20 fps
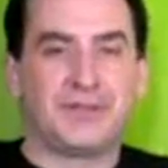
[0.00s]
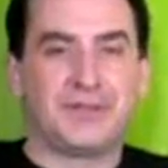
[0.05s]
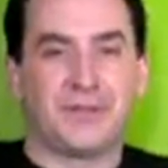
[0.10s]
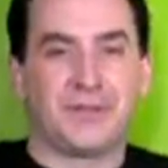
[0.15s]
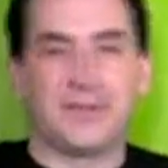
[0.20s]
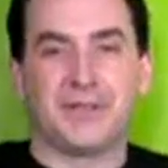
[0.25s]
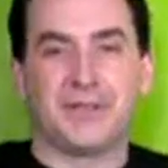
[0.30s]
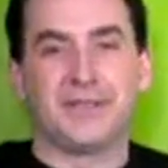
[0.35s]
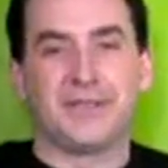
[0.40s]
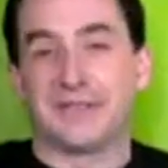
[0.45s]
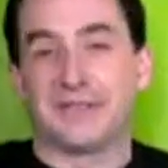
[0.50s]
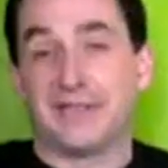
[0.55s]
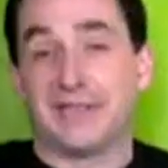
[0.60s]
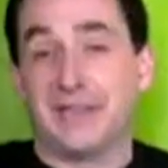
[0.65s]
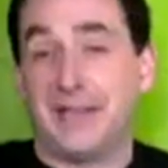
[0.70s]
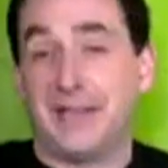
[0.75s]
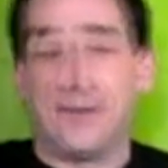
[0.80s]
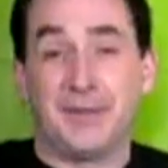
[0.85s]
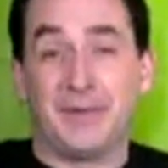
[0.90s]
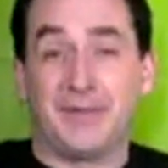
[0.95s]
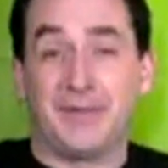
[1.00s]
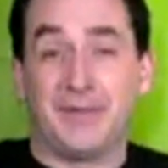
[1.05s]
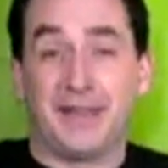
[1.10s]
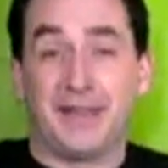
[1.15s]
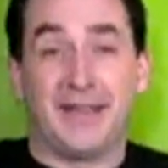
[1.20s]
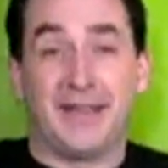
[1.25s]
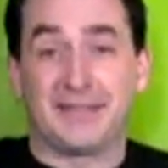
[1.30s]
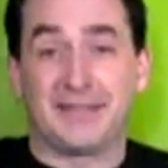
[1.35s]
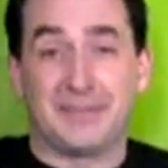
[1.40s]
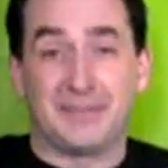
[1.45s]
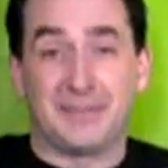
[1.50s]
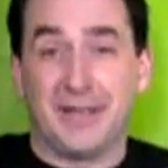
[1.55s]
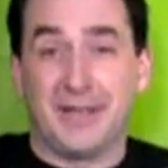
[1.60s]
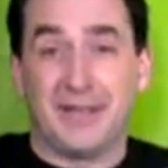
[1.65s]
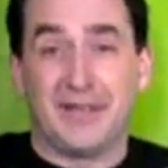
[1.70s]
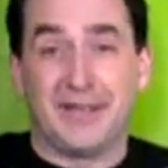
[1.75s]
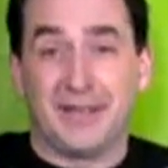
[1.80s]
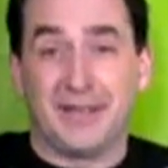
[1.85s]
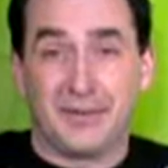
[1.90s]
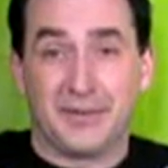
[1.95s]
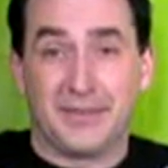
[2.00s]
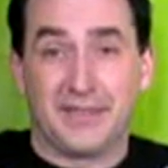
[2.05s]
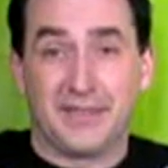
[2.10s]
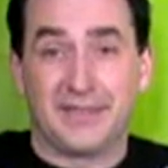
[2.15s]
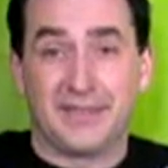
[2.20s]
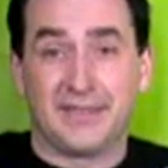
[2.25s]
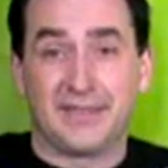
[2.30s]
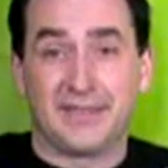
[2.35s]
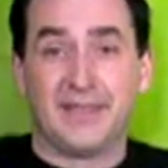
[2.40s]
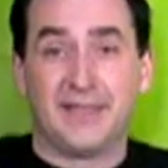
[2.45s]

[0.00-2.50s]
stories are lame if you ask me anyways.